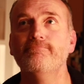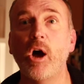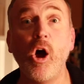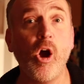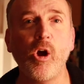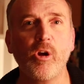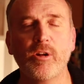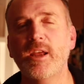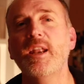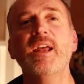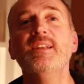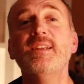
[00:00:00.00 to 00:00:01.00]
heart
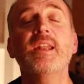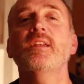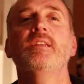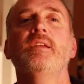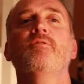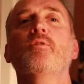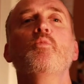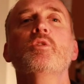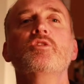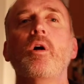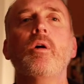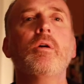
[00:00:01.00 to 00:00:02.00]
and identity from
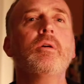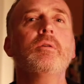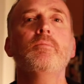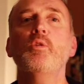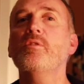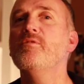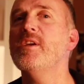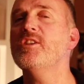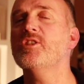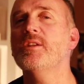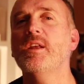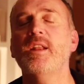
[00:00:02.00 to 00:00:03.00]
which all
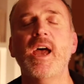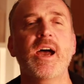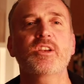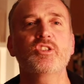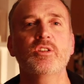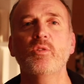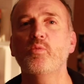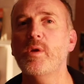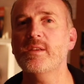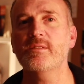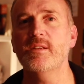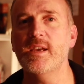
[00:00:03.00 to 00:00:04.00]
motivation and action
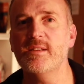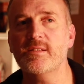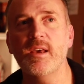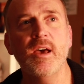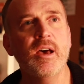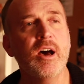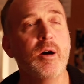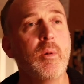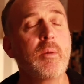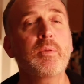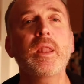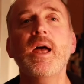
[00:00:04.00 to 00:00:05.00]
resonates.
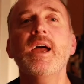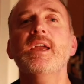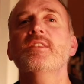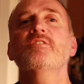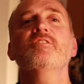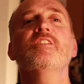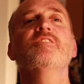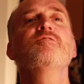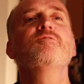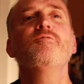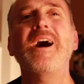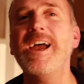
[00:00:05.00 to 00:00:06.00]
Applying this is
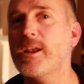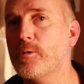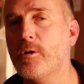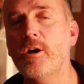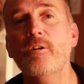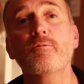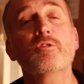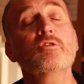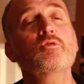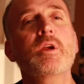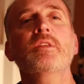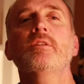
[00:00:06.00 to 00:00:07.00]
vital for
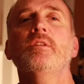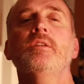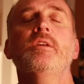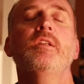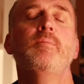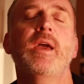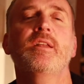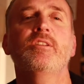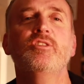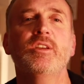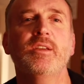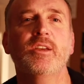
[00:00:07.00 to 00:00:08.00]
strengthening and
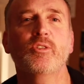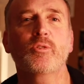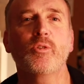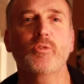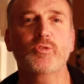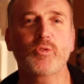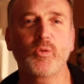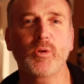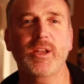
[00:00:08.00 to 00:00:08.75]
managing intercultural